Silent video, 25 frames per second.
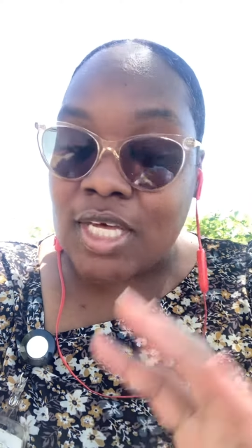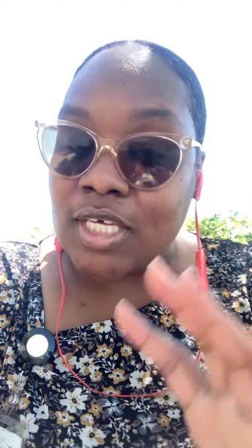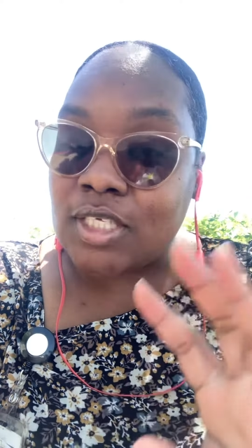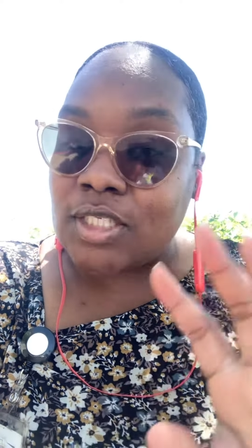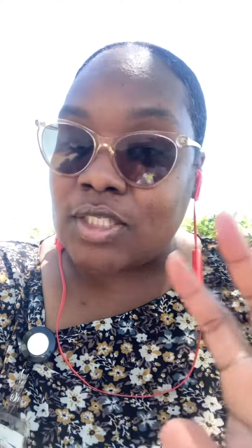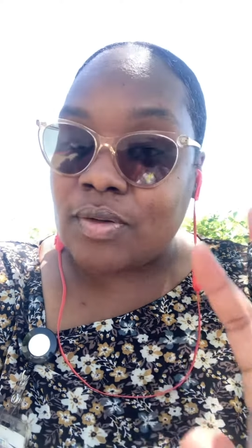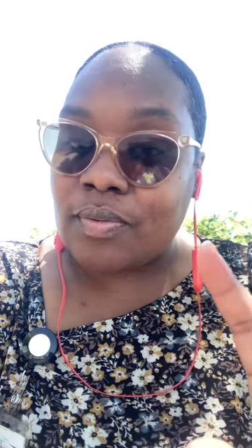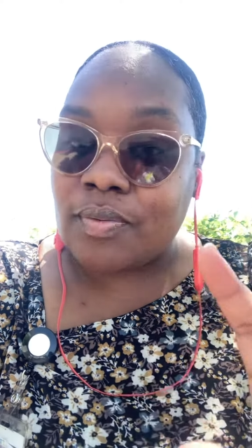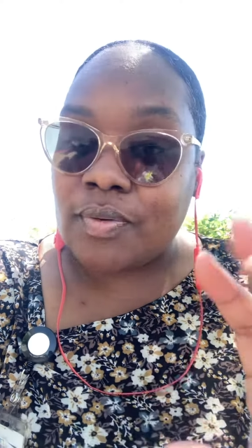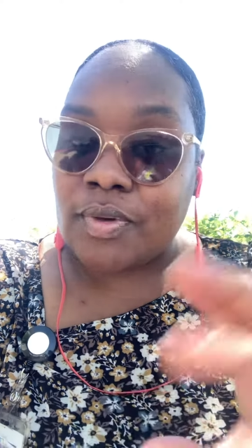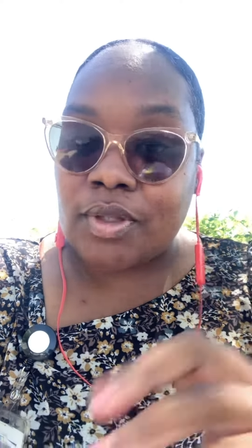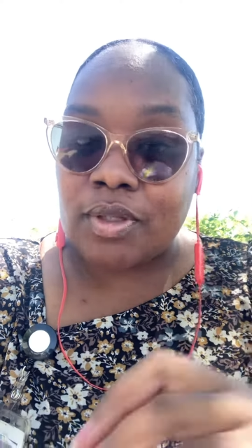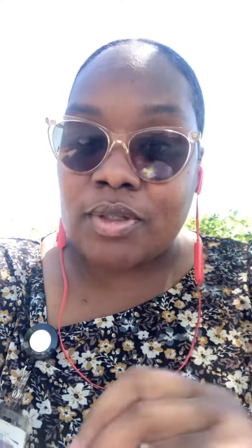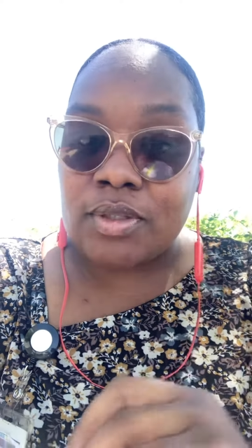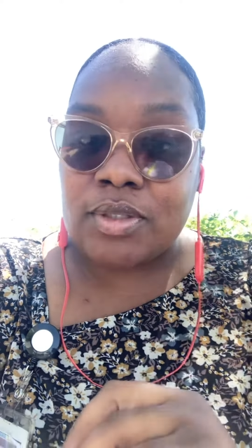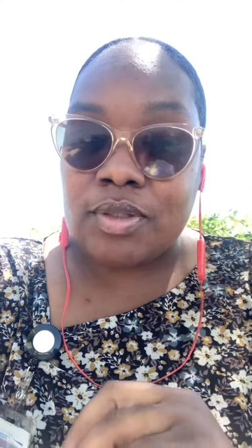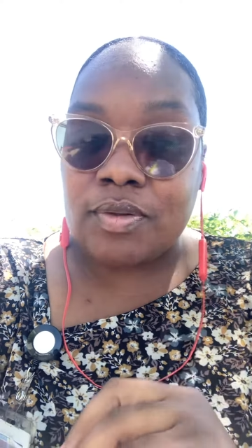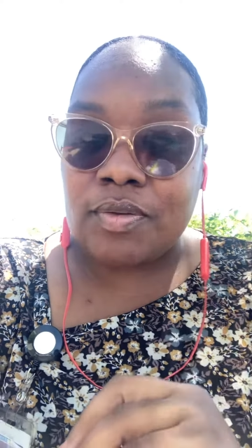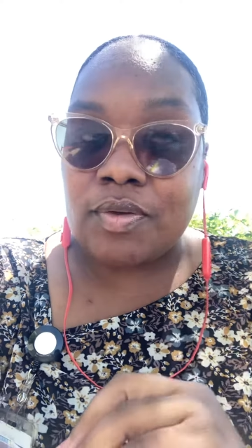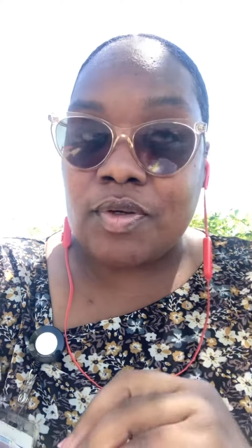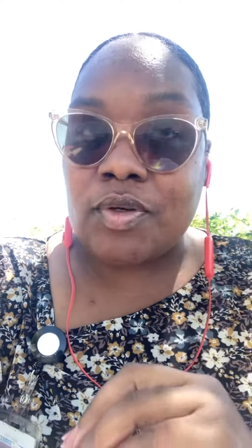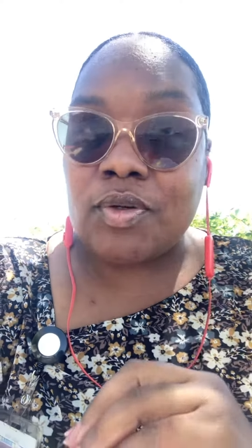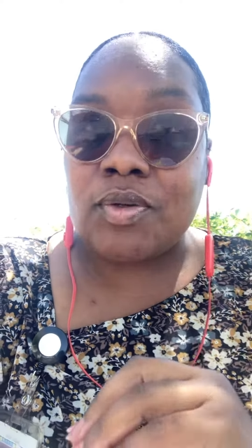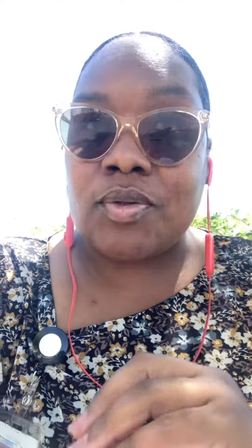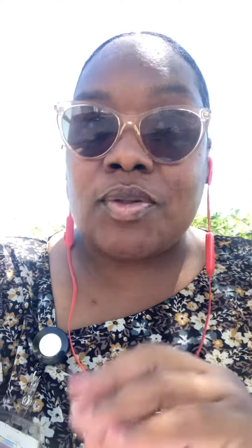So for those of
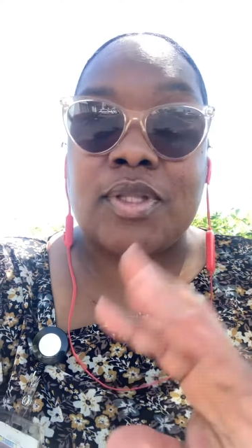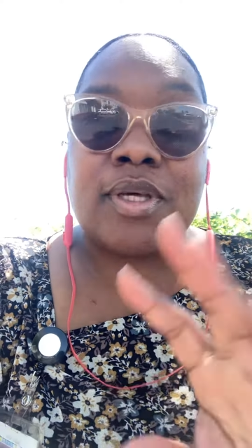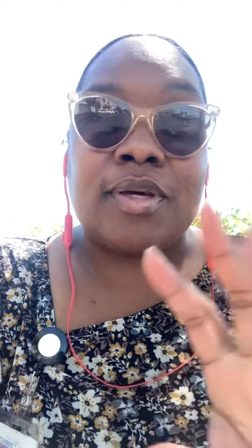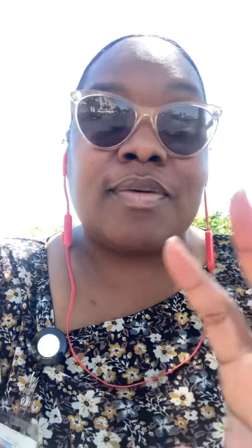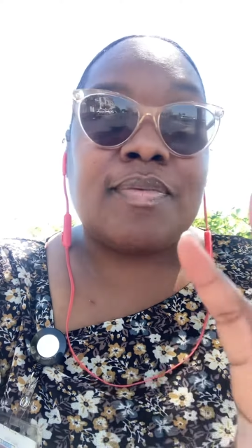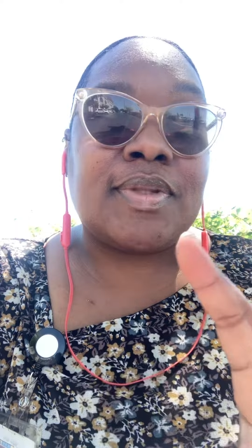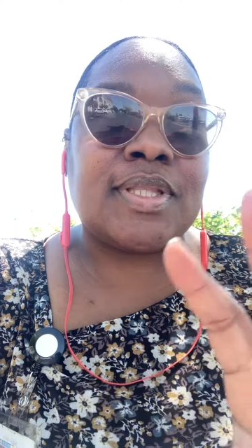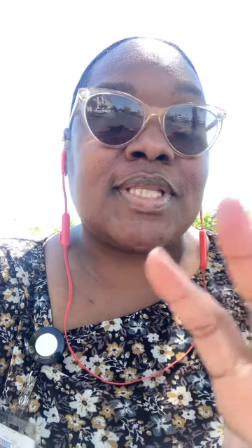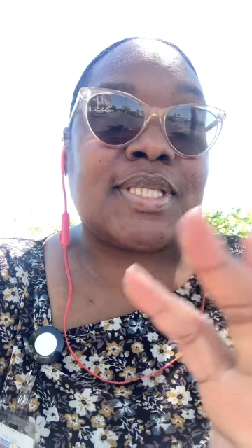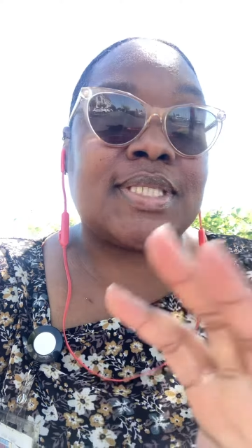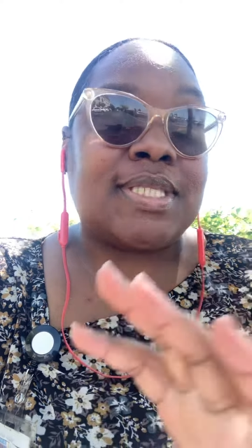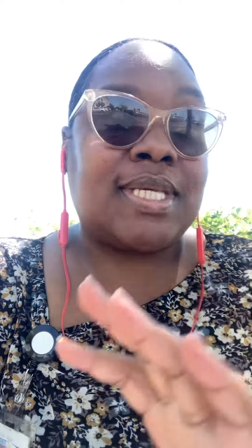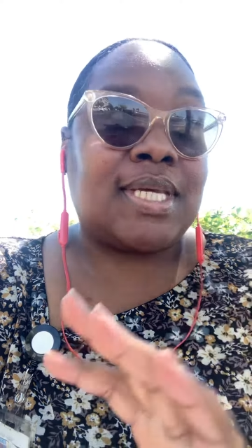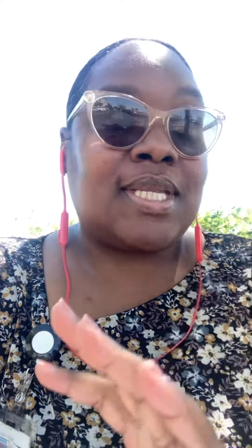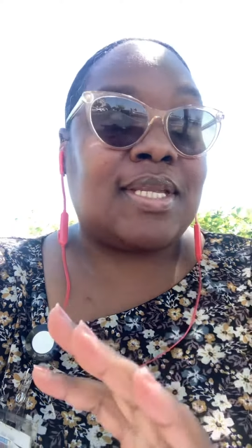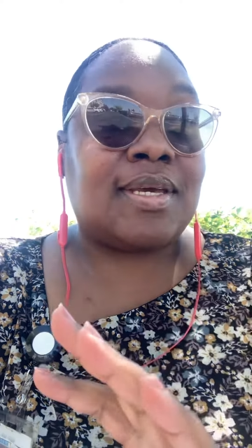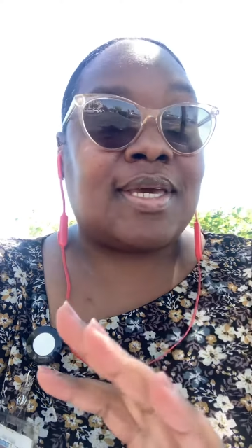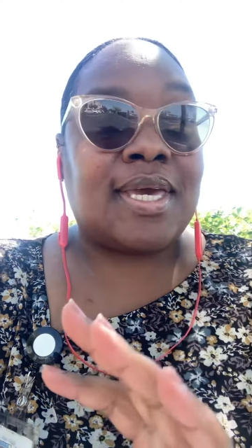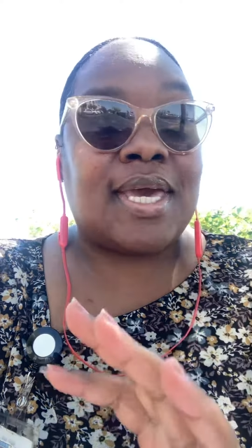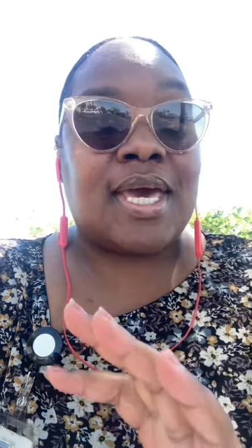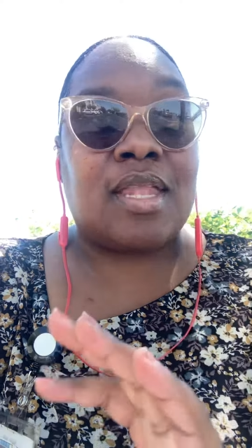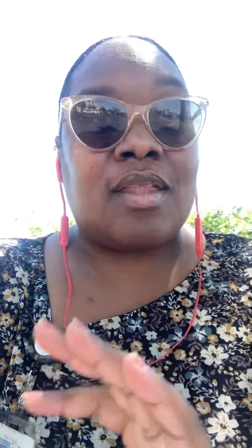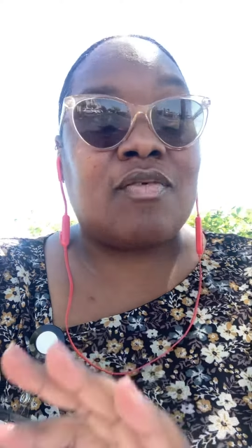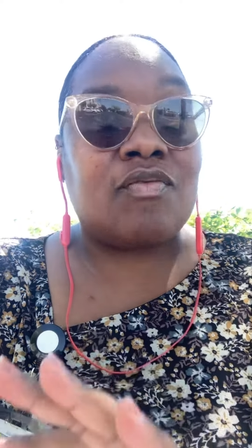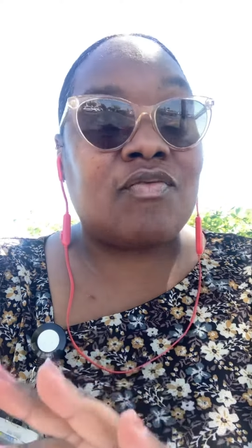you who live in the state of
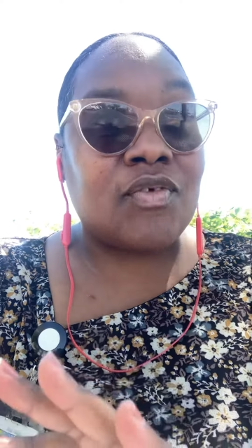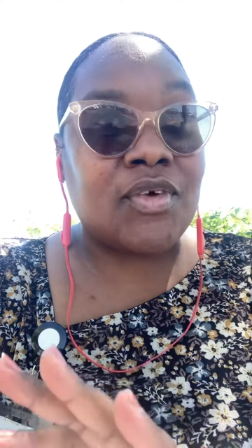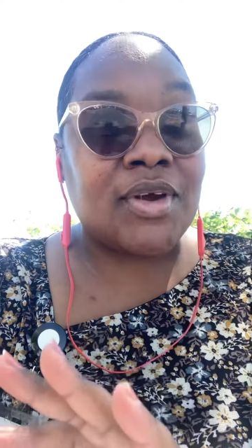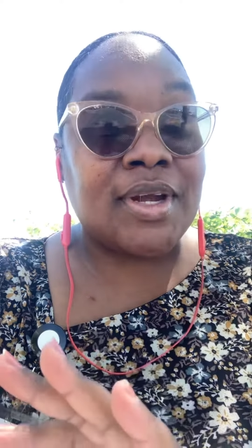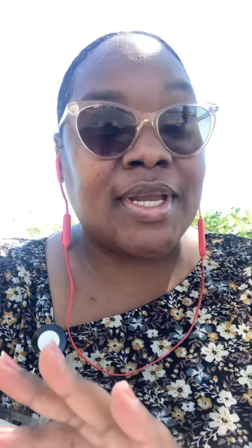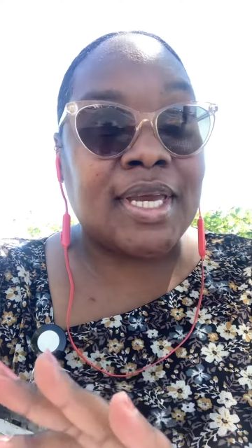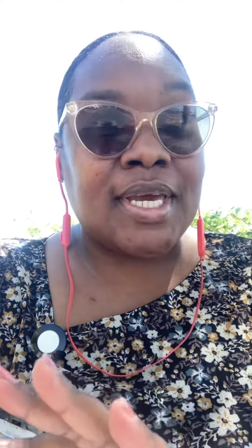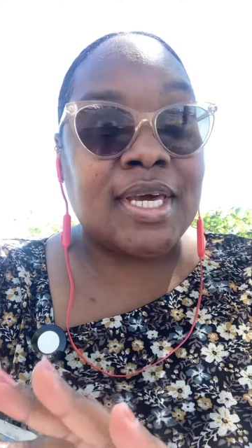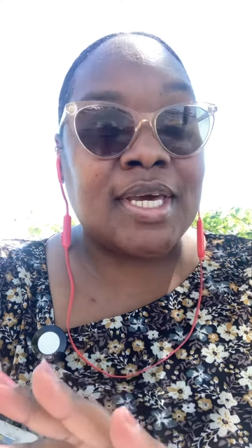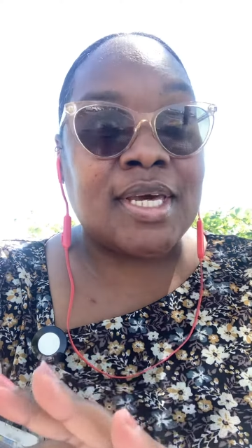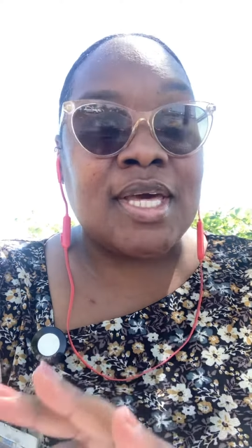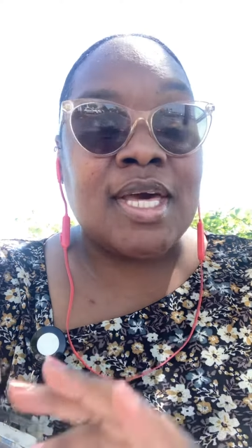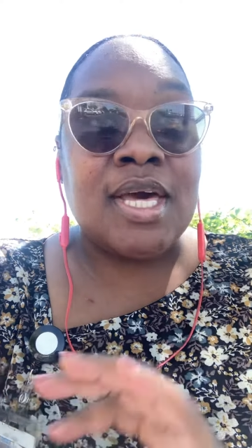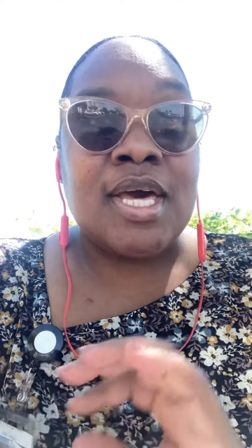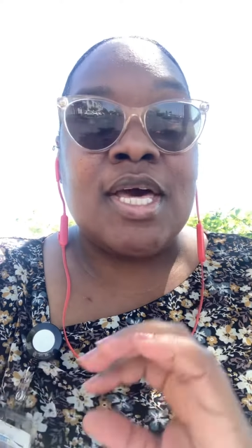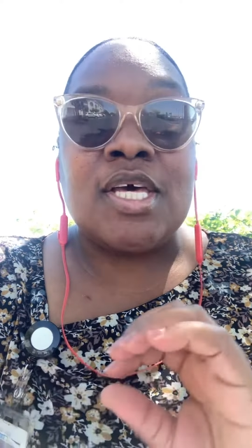California,